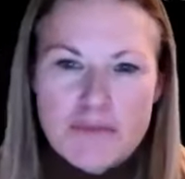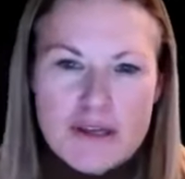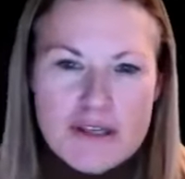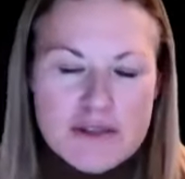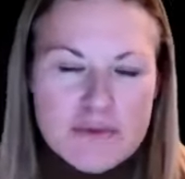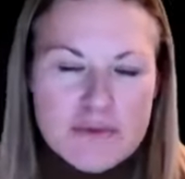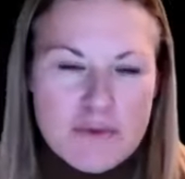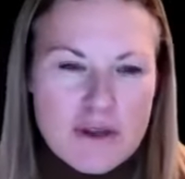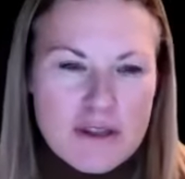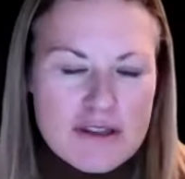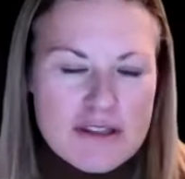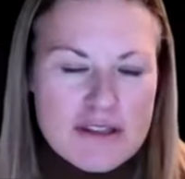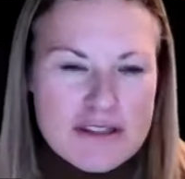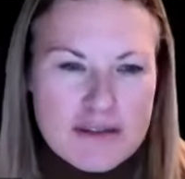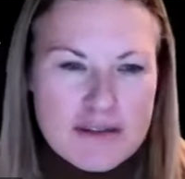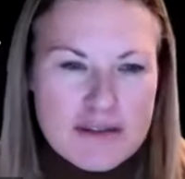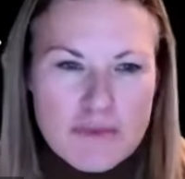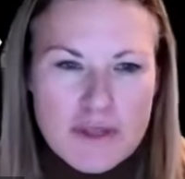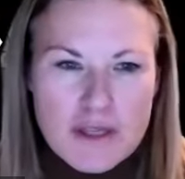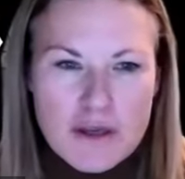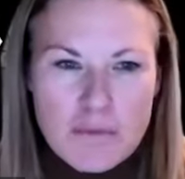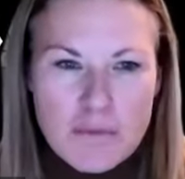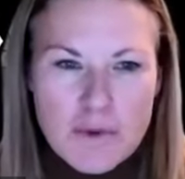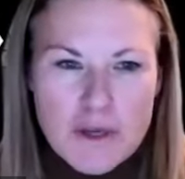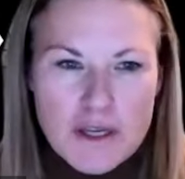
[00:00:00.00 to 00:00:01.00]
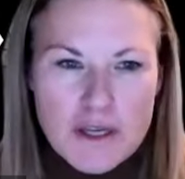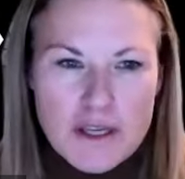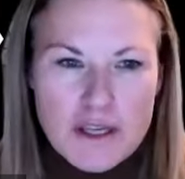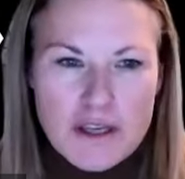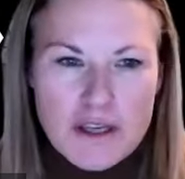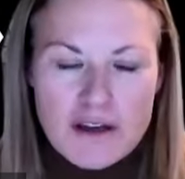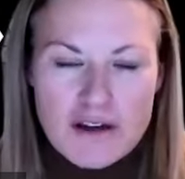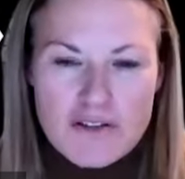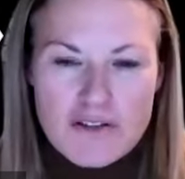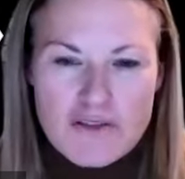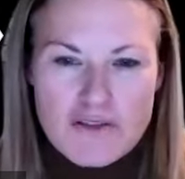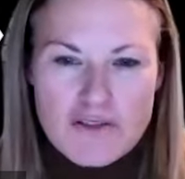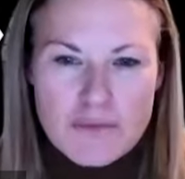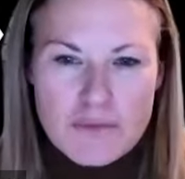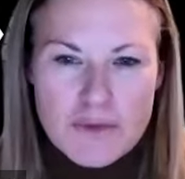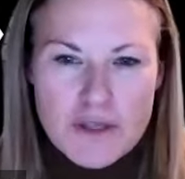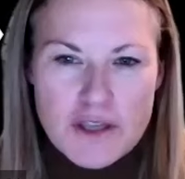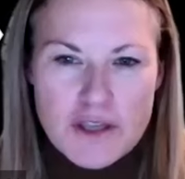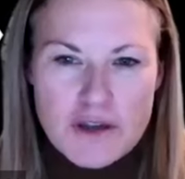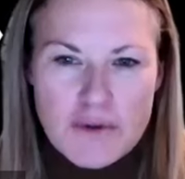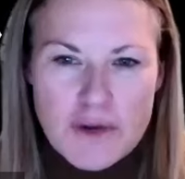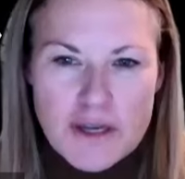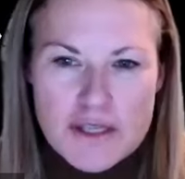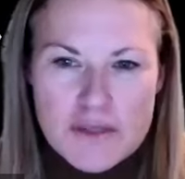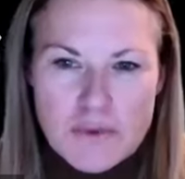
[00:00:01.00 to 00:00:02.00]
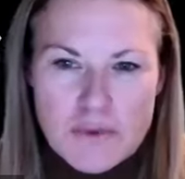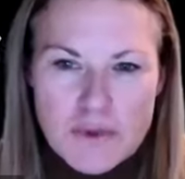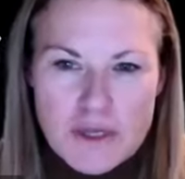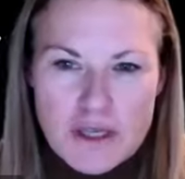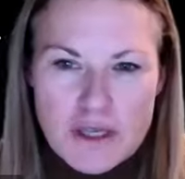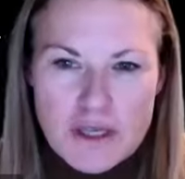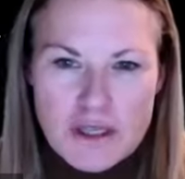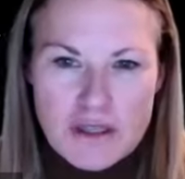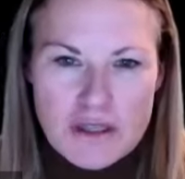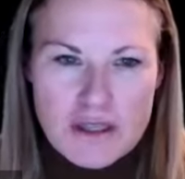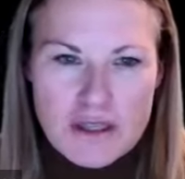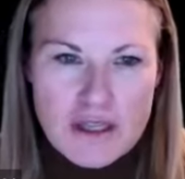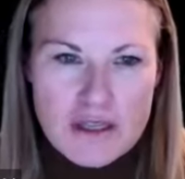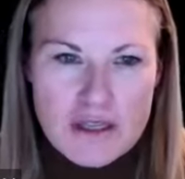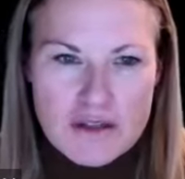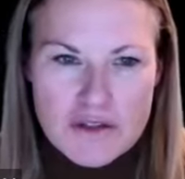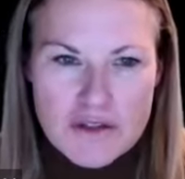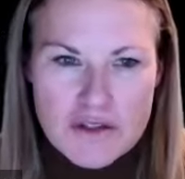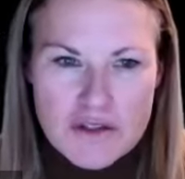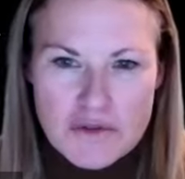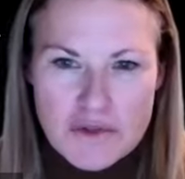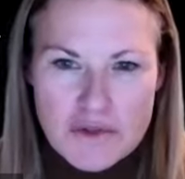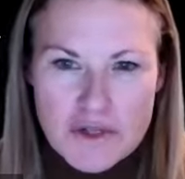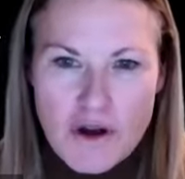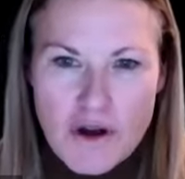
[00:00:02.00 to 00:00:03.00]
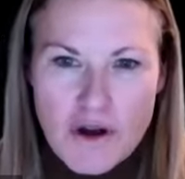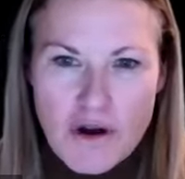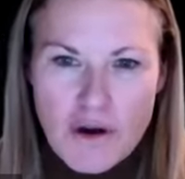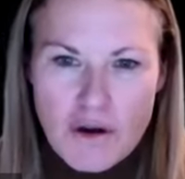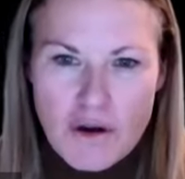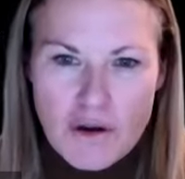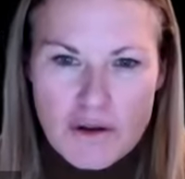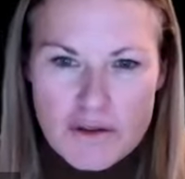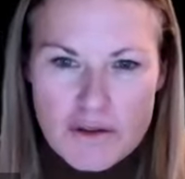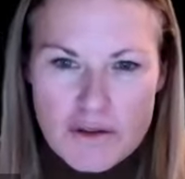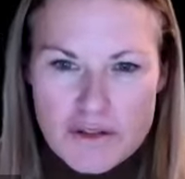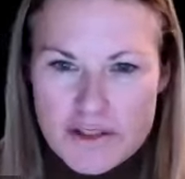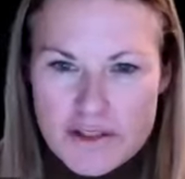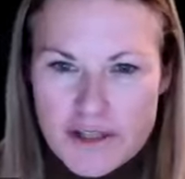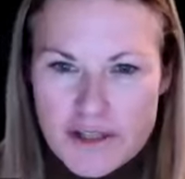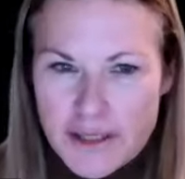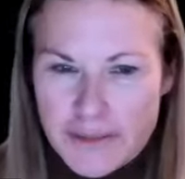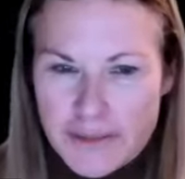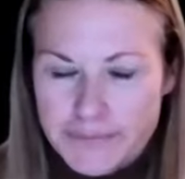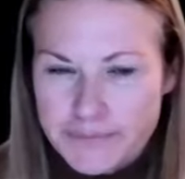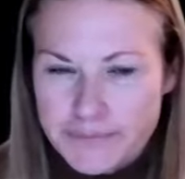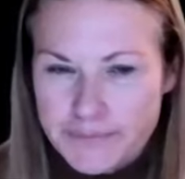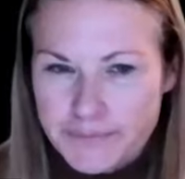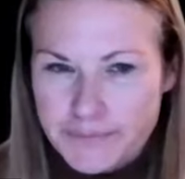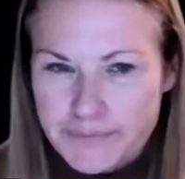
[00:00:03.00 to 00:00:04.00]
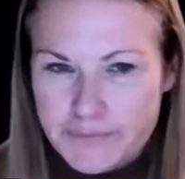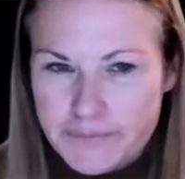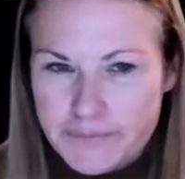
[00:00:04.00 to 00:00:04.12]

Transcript: as well as something we hear from QAs working in the industry all the time.